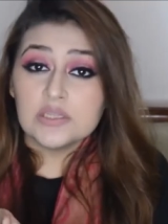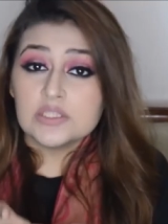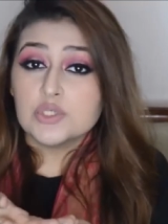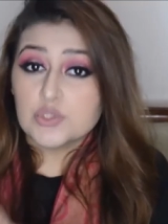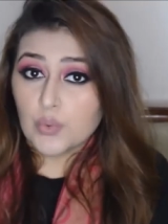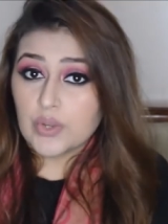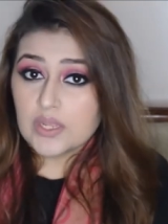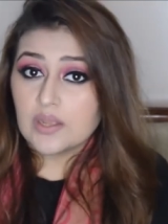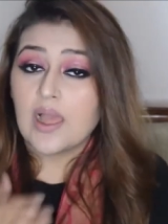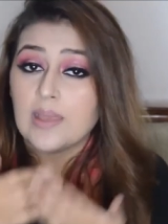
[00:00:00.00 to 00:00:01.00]
the
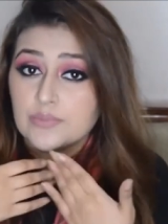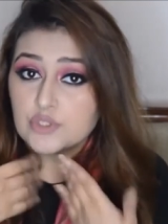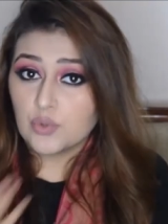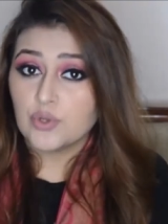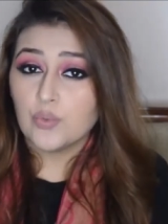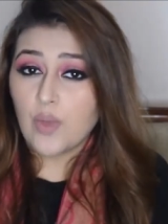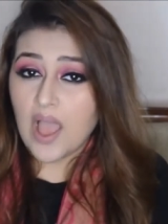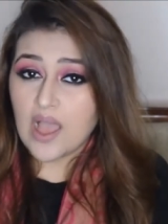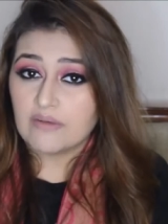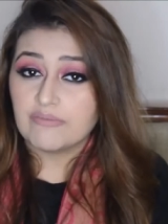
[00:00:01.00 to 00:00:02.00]
tutorial, I'm sure you
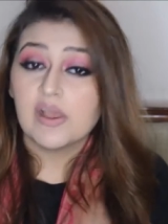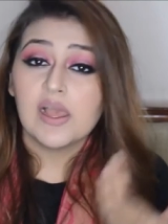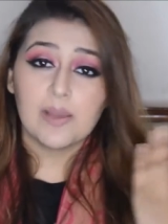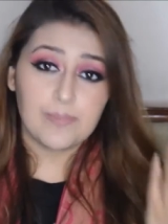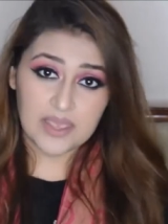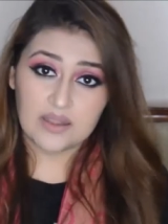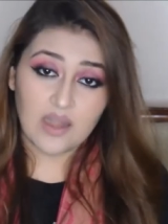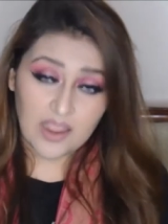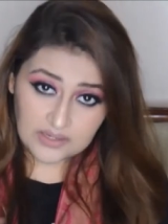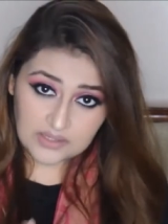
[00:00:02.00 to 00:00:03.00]
have a better
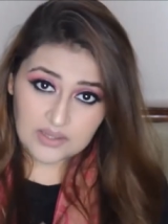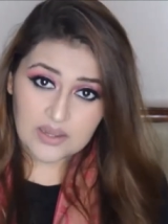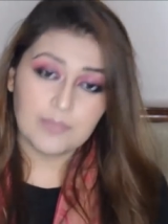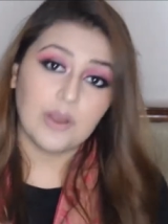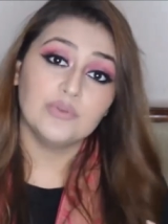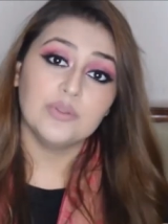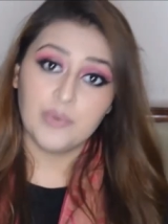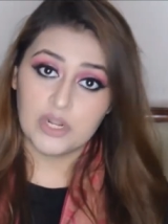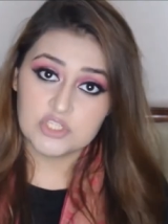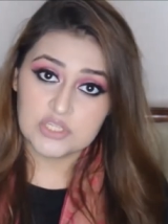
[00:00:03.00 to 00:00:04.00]
idea about the
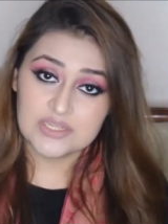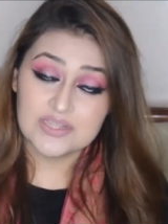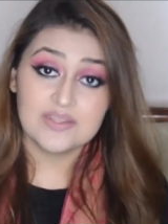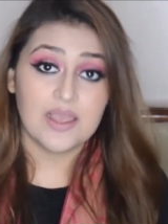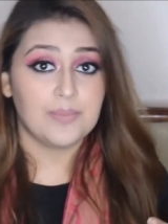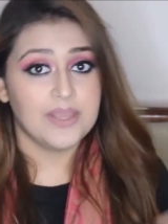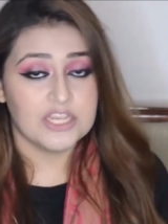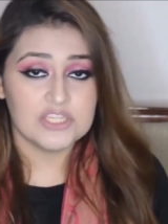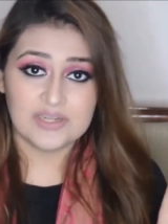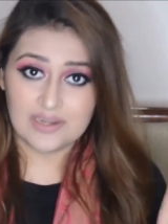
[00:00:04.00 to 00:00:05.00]
brushes, the
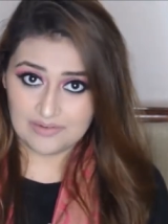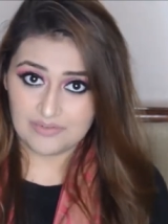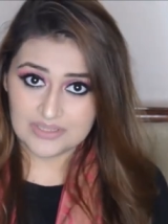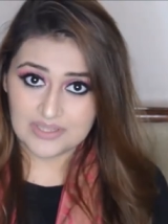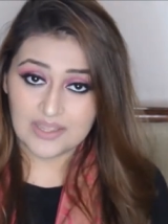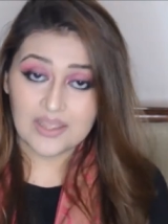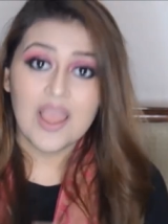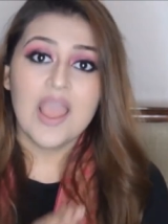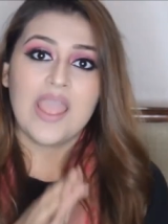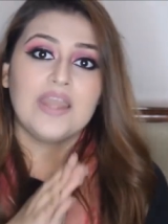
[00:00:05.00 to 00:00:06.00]
application and everything,
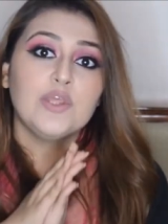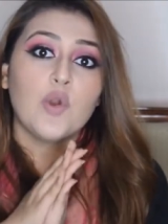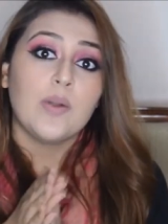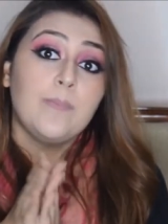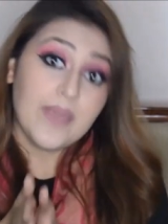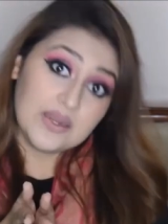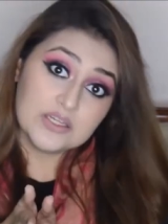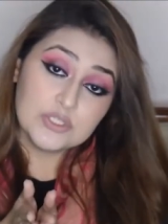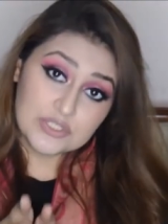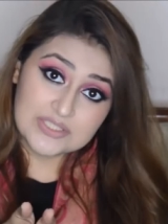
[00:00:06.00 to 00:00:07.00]
and you're better
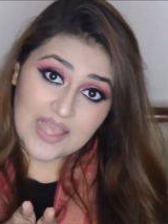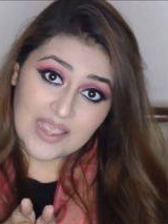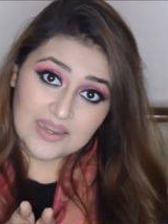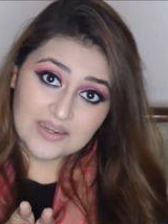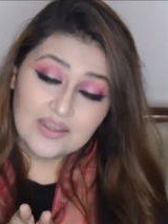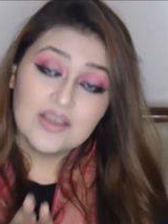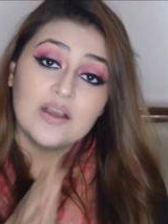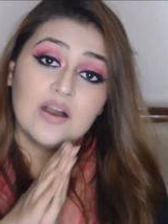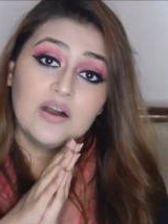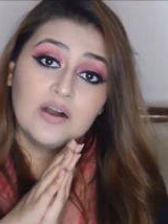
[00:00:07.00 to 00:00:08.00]
to decide
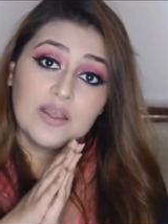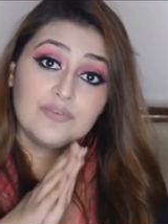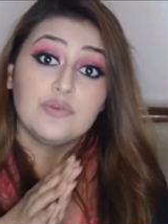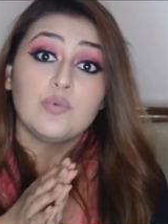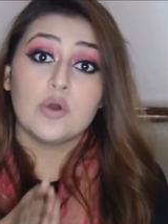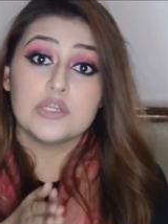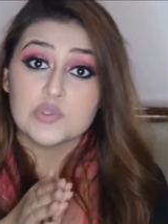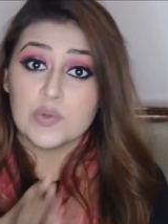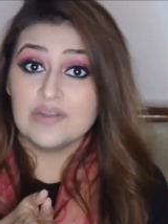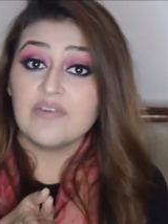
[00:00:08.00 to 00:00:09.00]
if you want
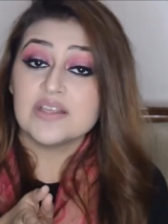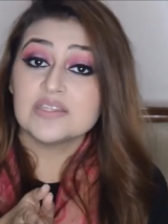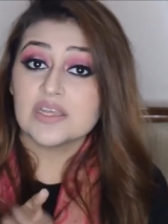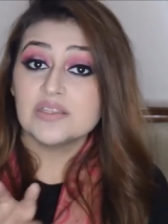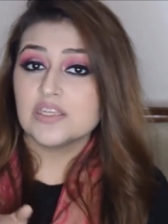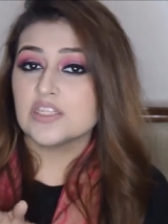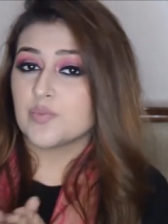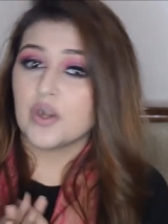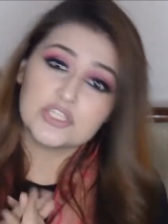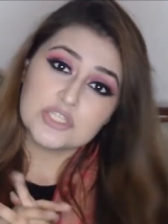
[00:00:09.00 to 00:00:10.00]
to invest in these
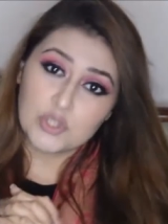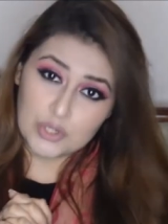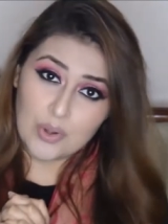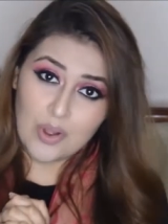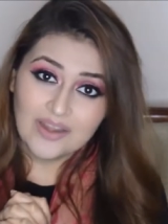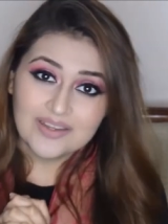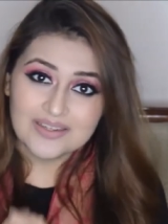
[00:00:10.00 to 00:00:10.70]
brushes or not.